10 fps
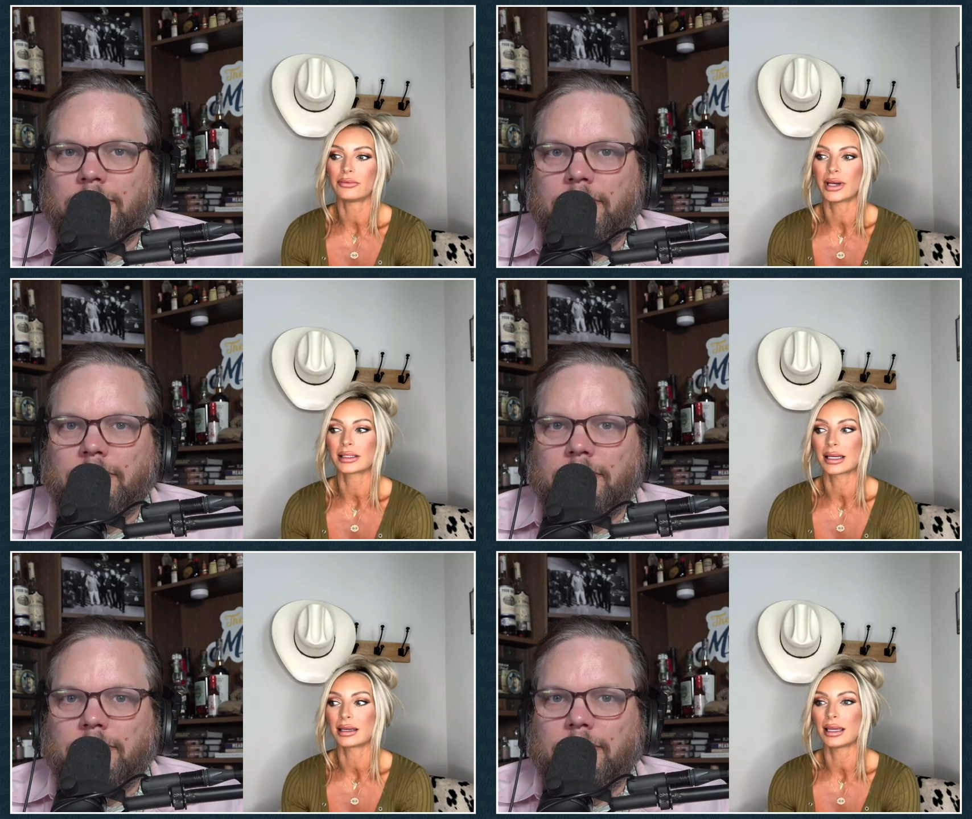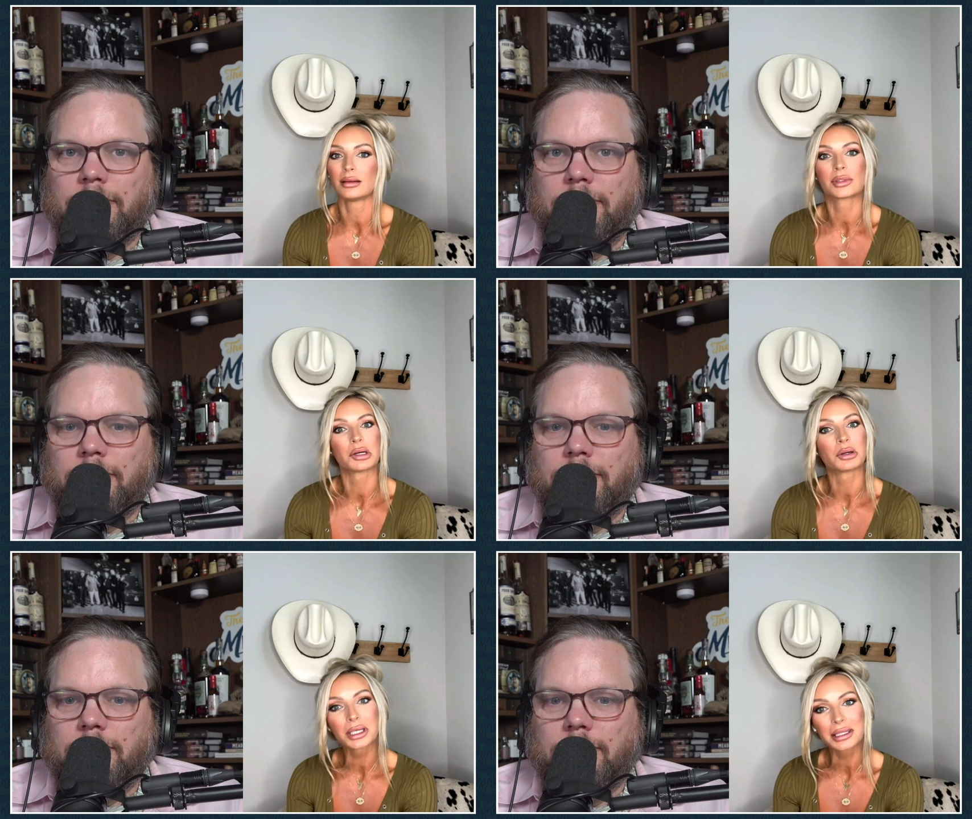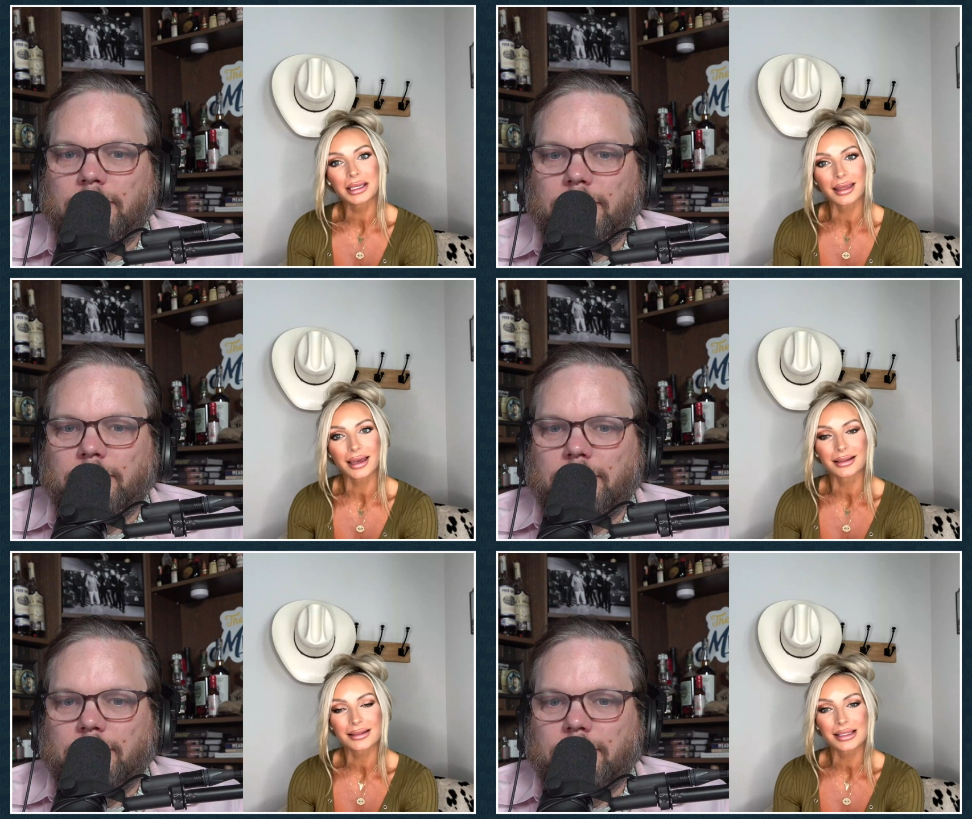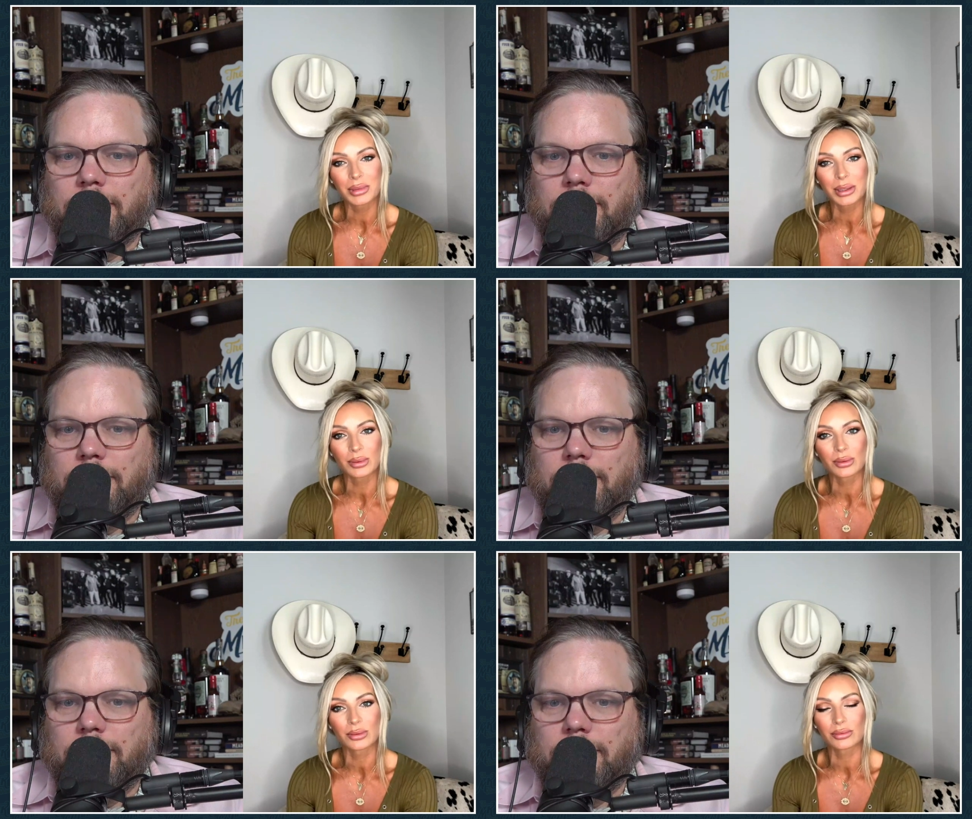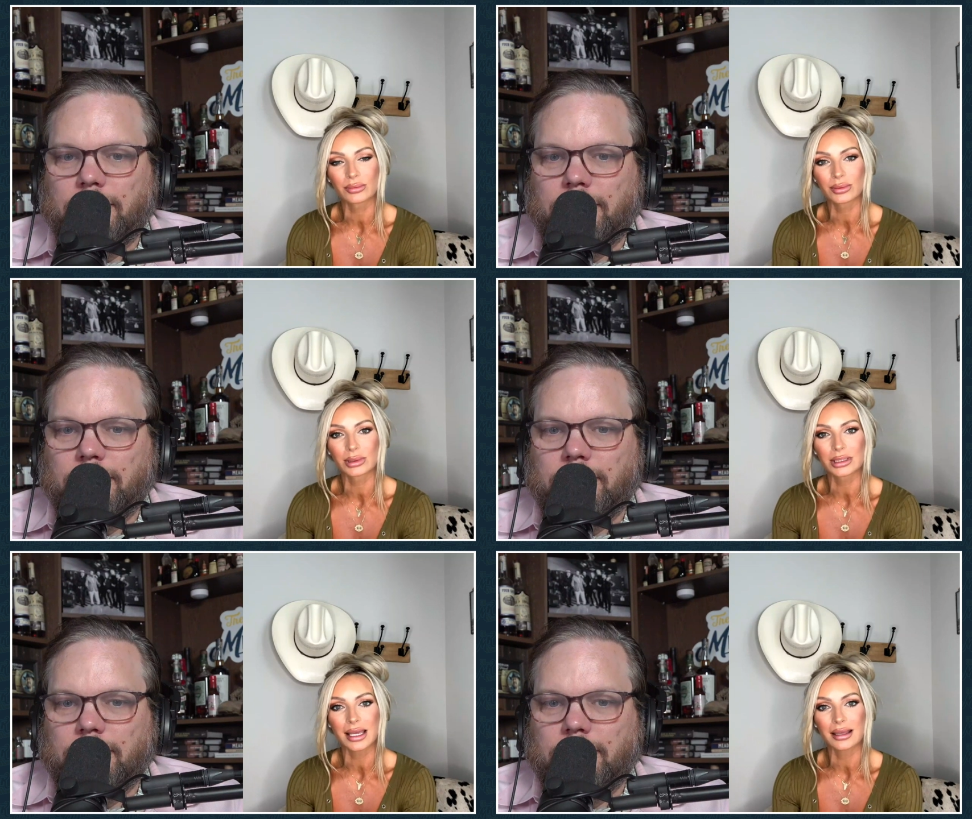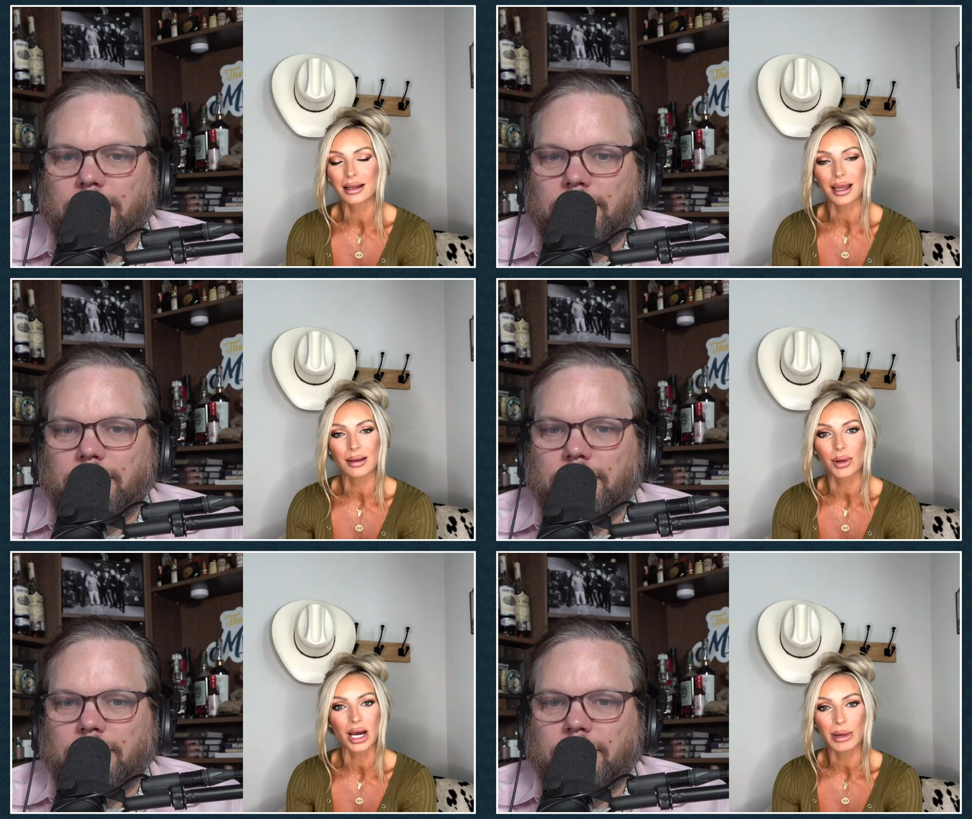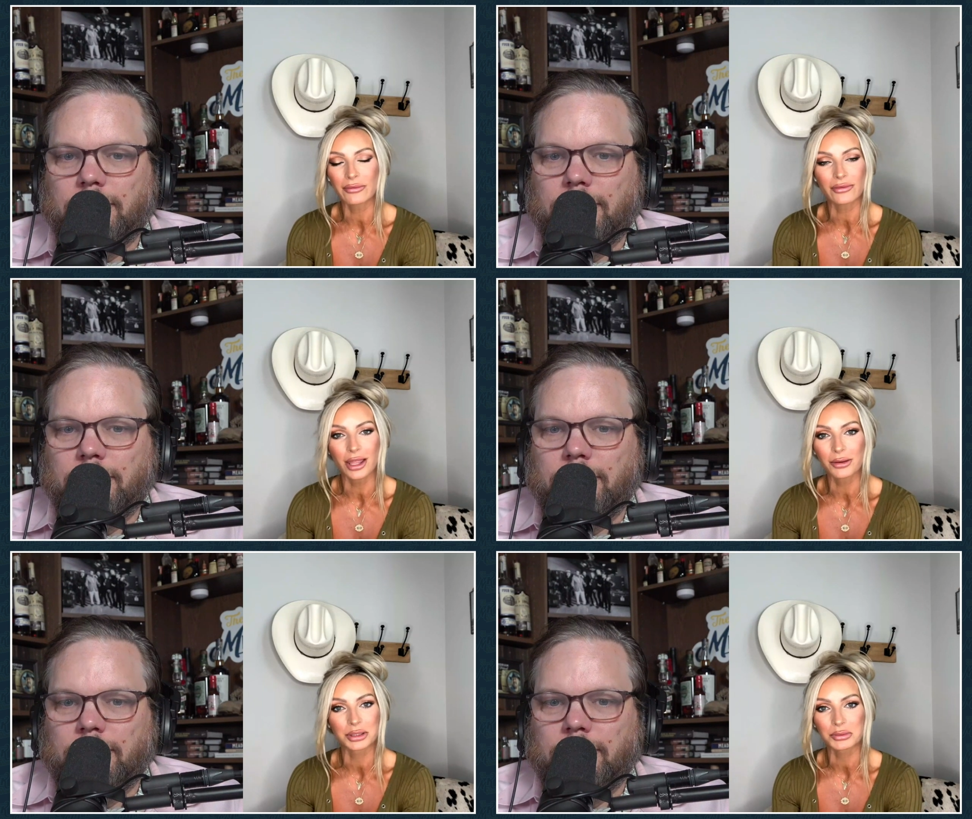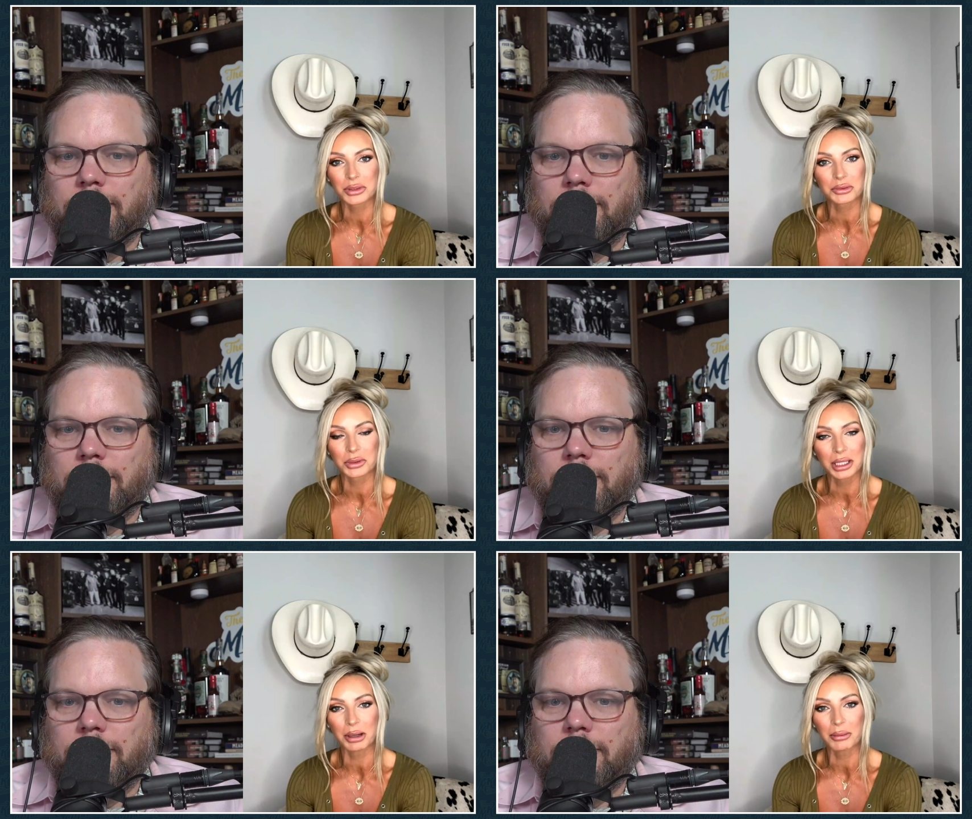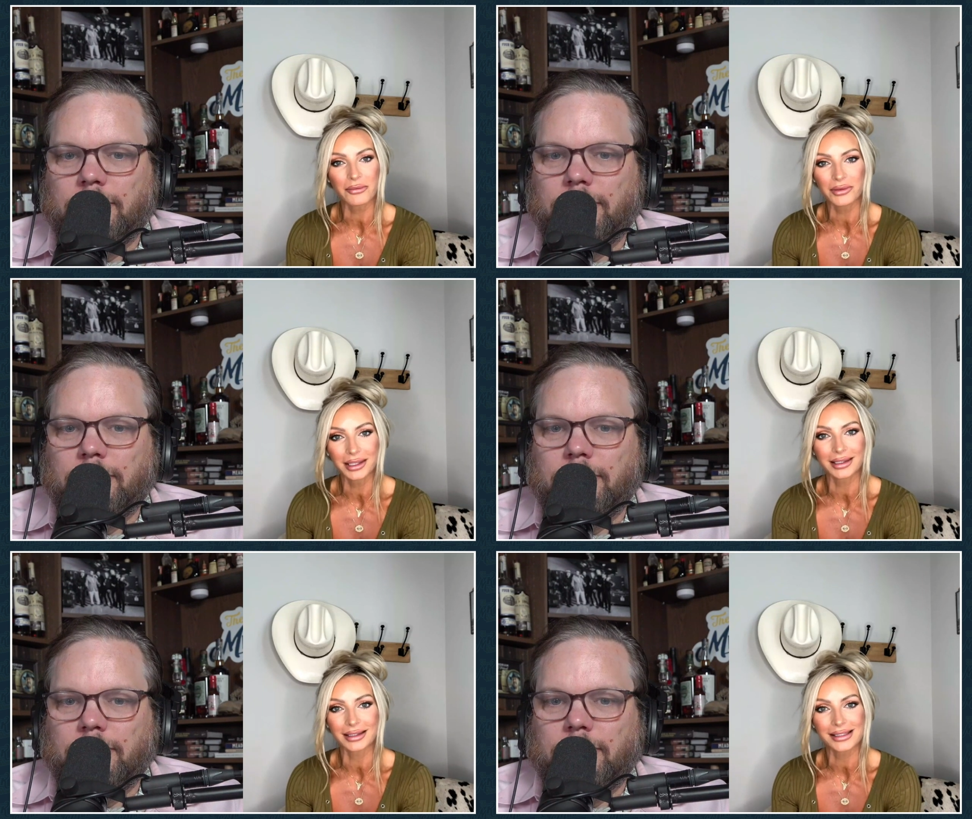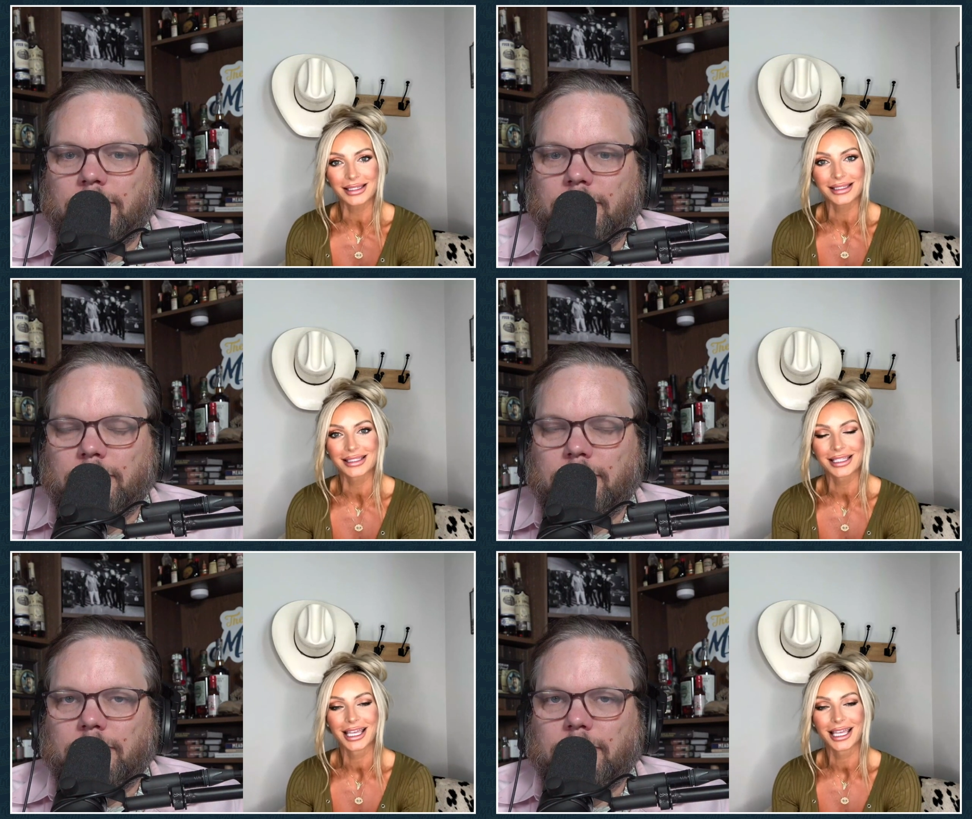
Speaker 1: matter of fact, I gained them so quickly that some people were saying that I bought my followers, which really hurt my feelings. 'Cause